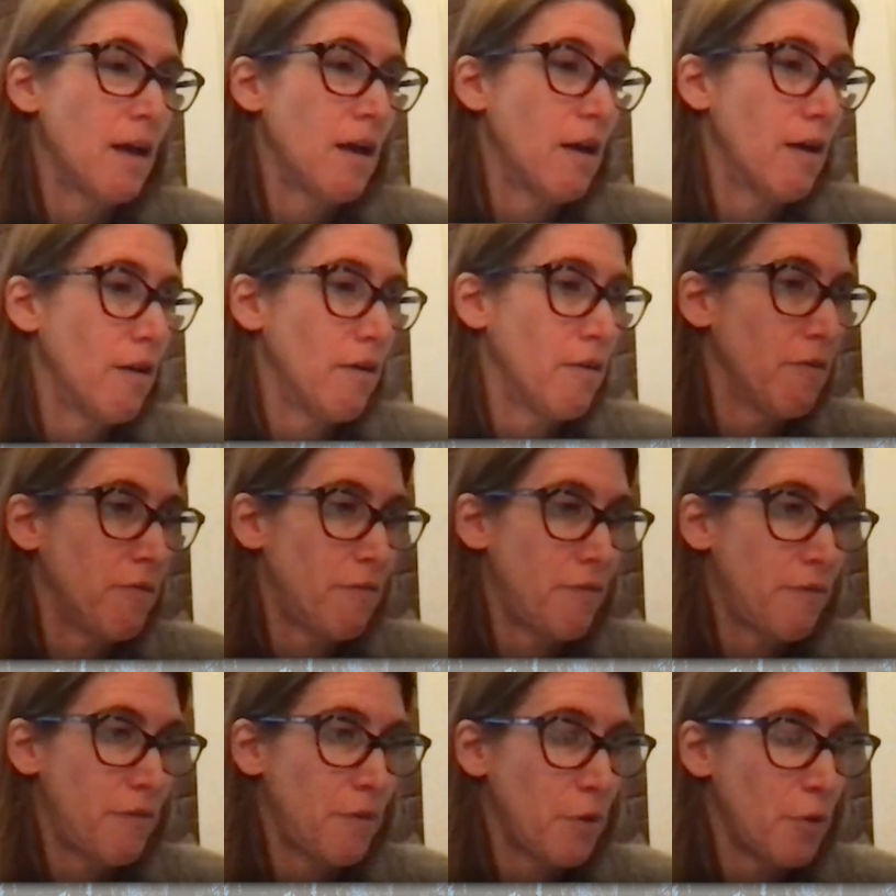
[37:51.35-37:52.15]

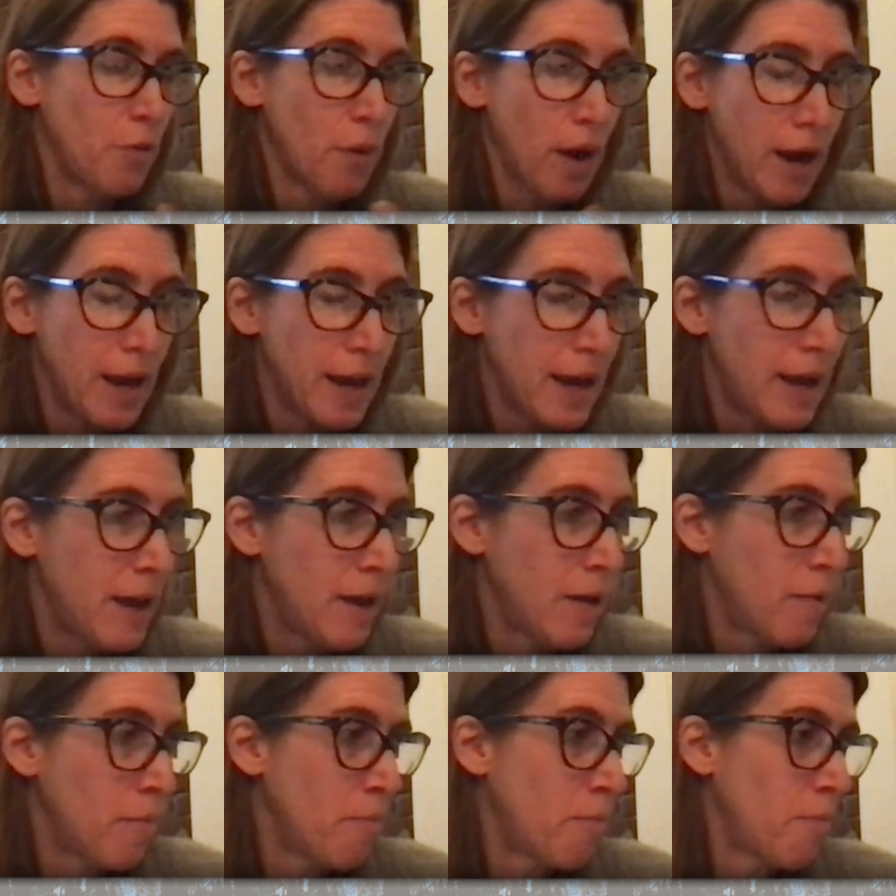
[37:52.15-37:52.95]
of who i
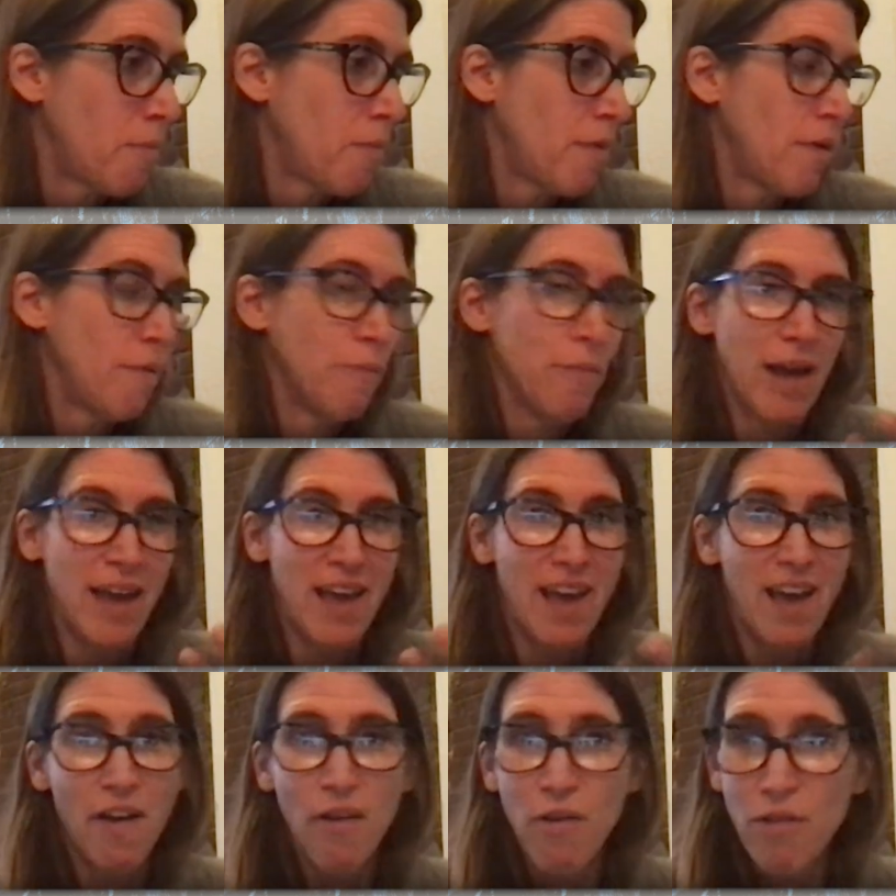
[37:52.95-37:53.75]
am of my
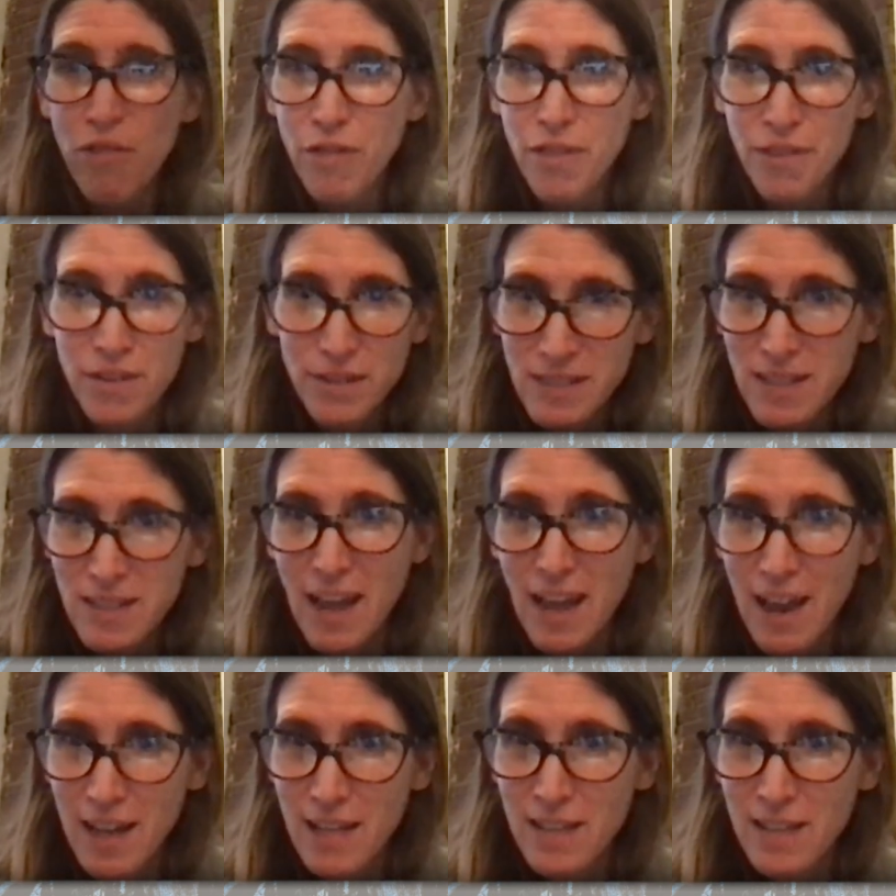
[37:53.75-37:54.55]
health
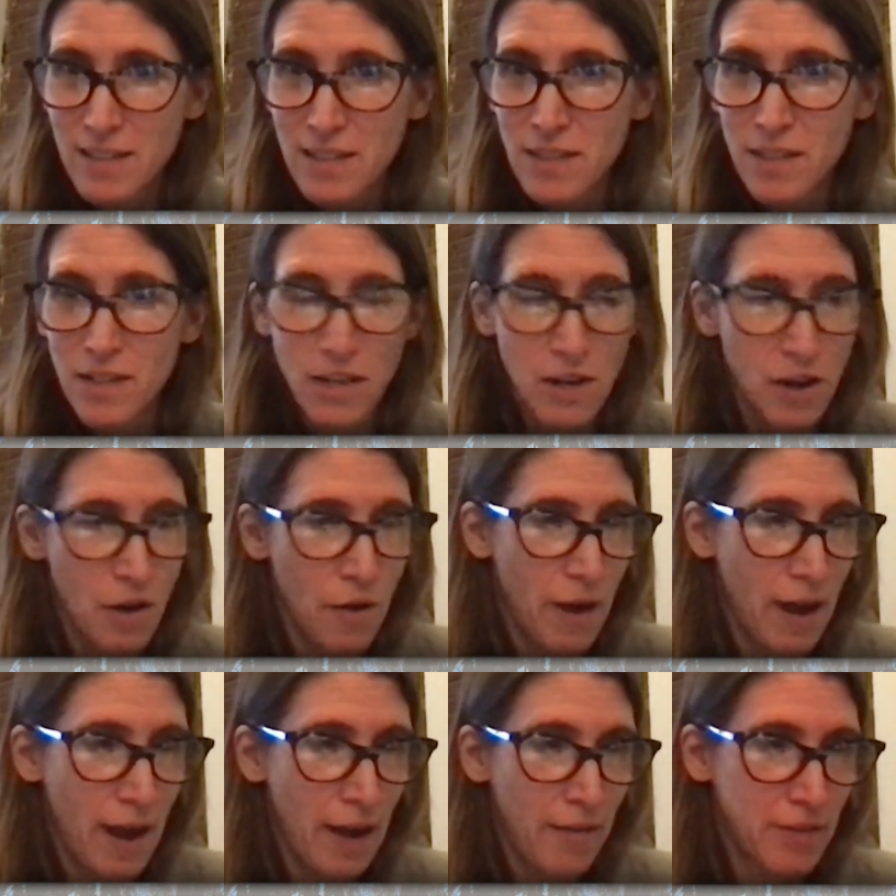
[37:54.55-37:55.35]
status you know
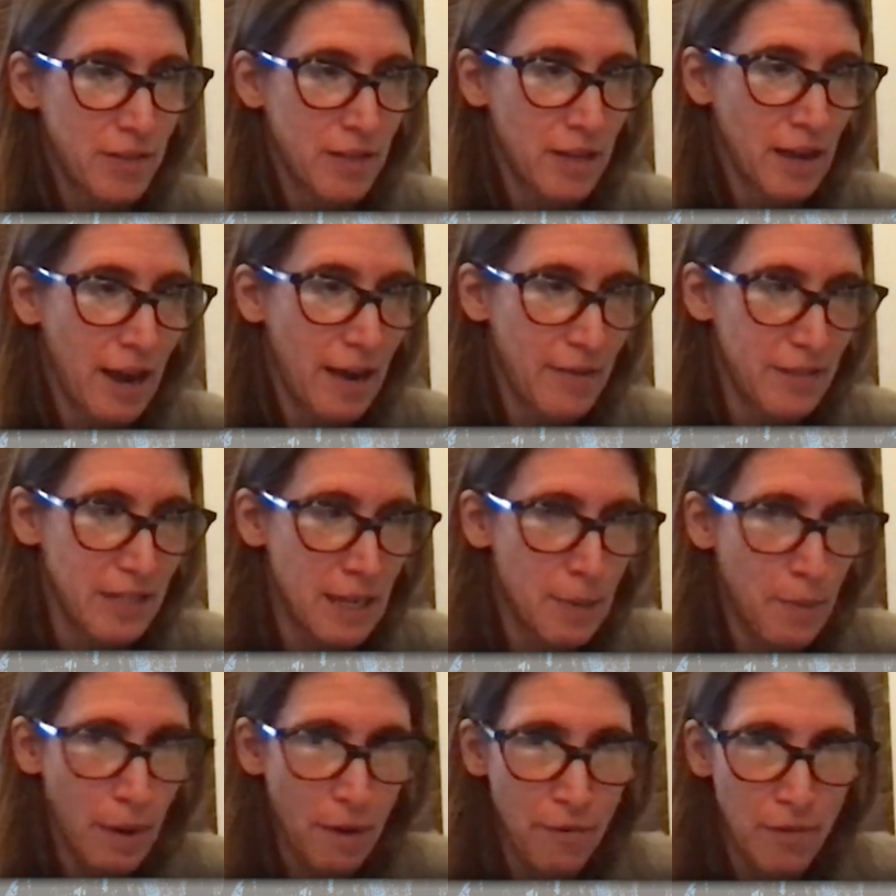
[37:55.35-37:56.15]
i have to i have to
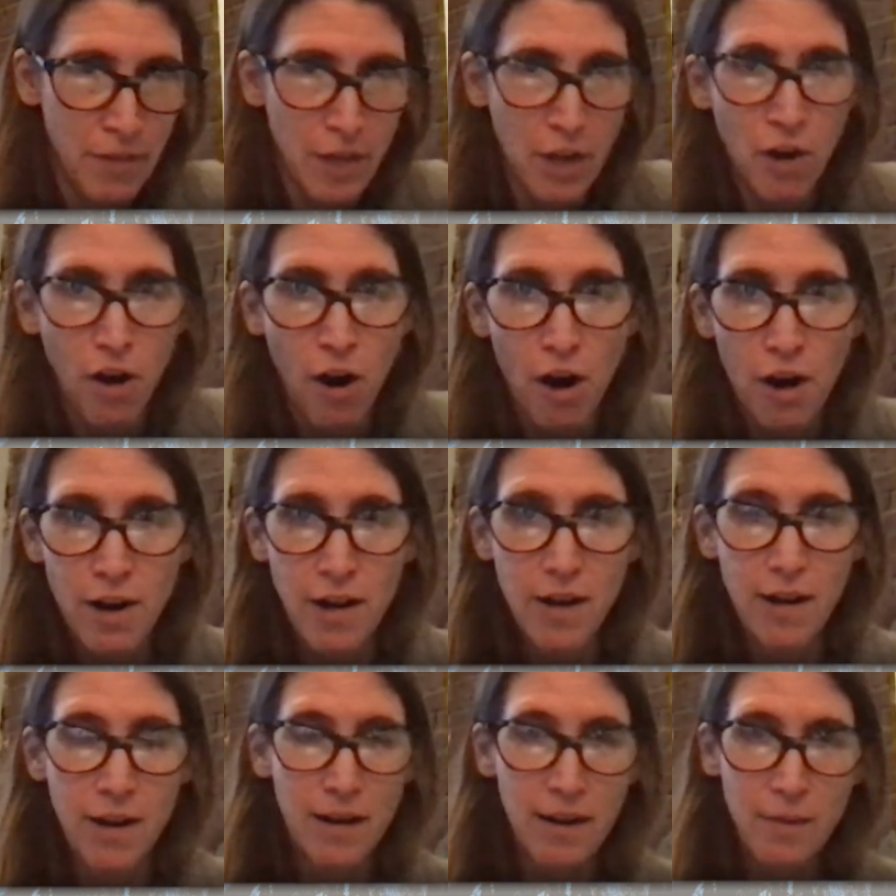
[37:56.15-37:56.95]
keep everything
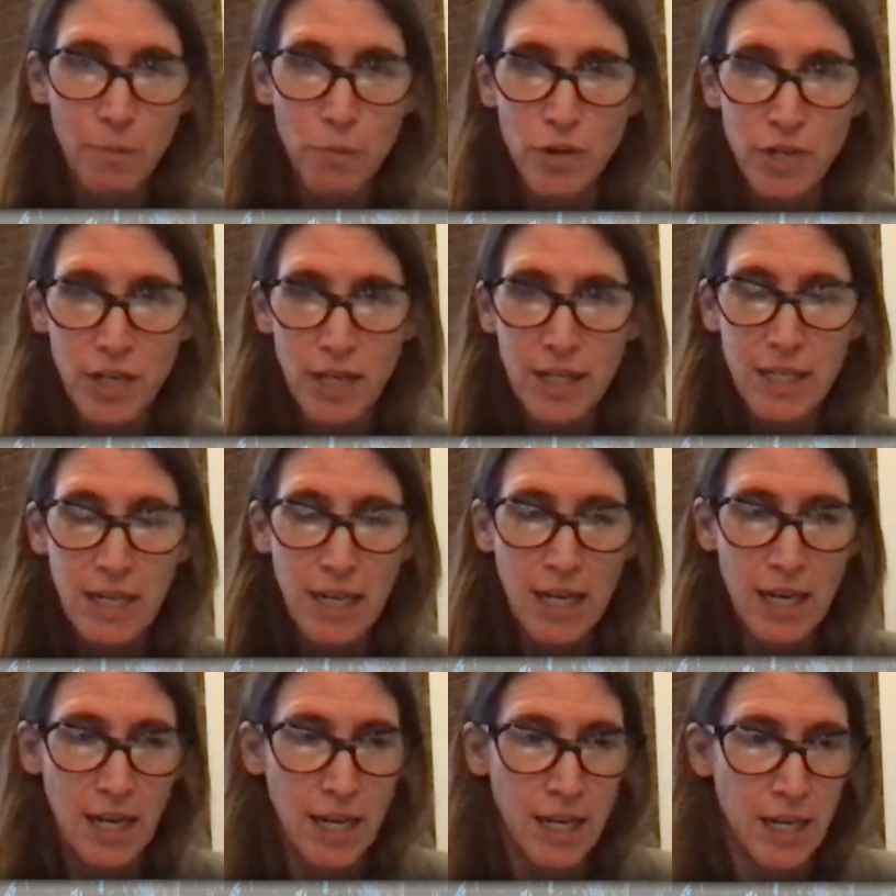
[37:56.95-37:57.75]
guarded and
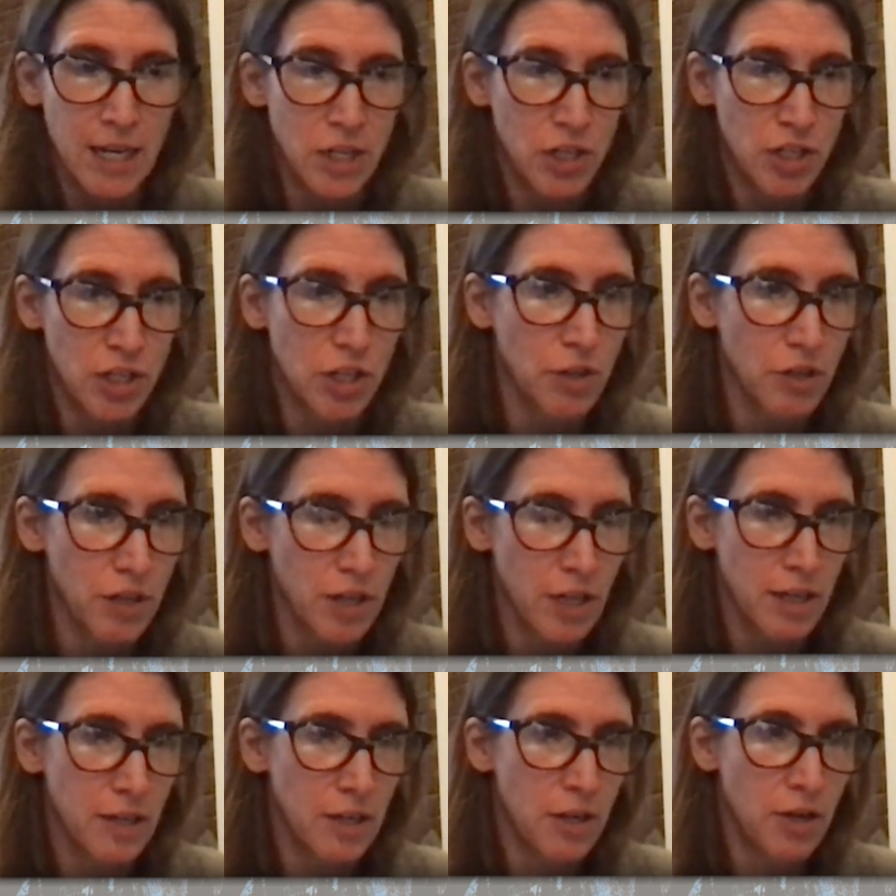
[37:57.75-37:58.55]
protected and
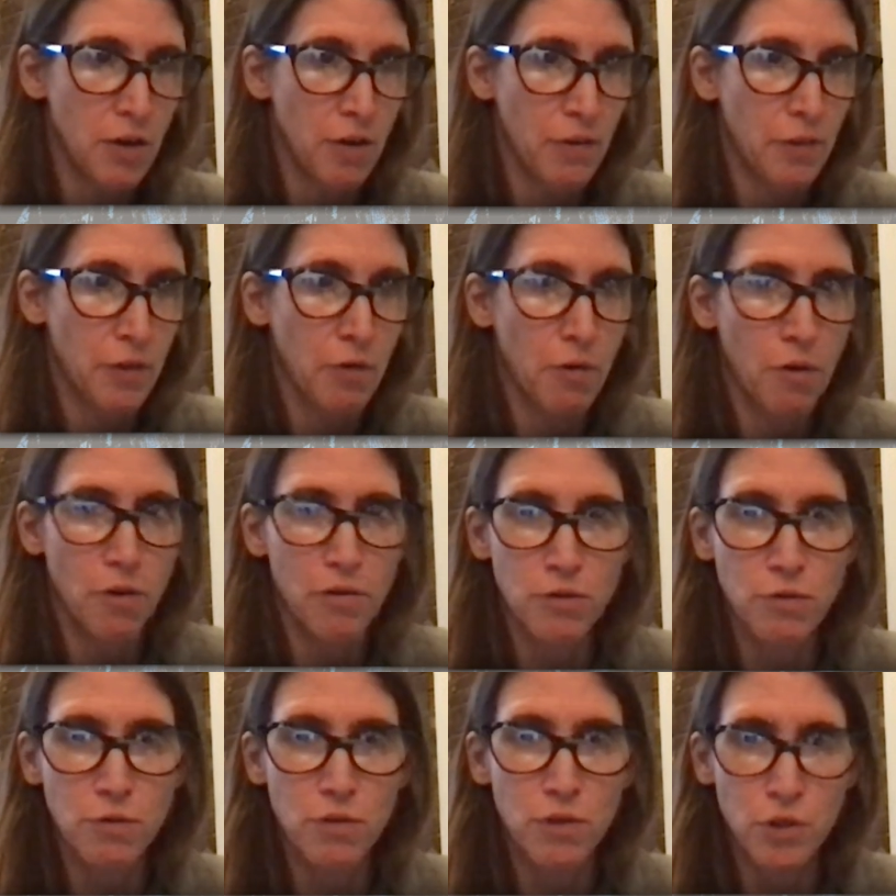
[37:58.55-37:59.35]
shielded you know at the
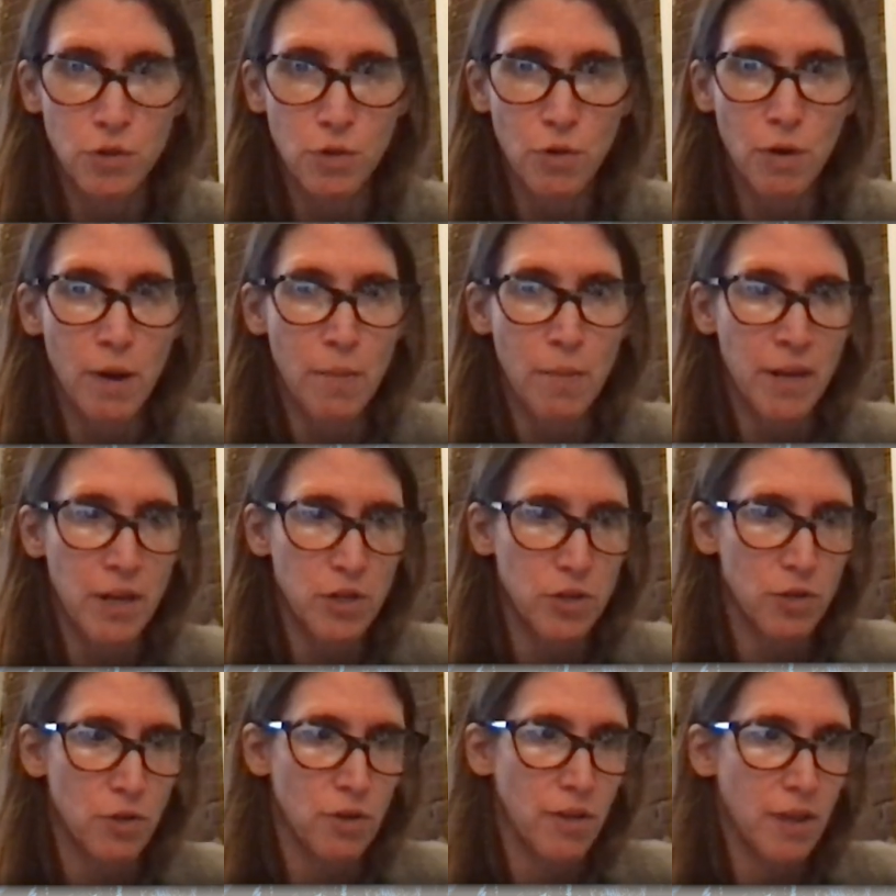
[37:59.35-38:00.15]
grocery store i make
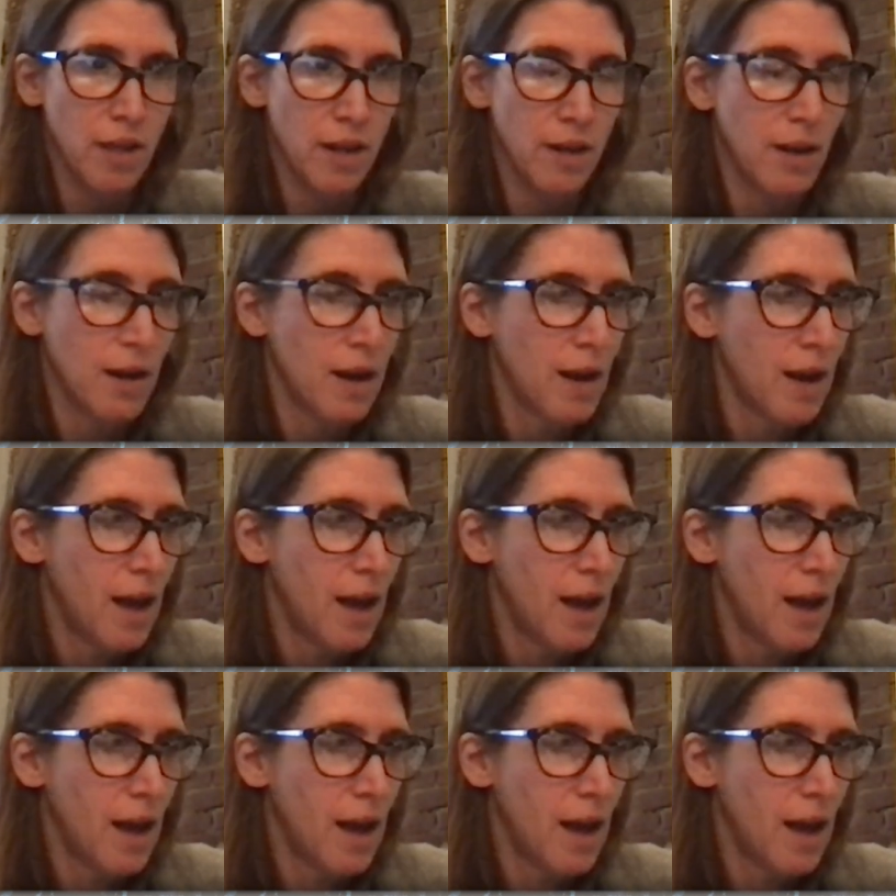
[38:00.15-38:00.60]
sure that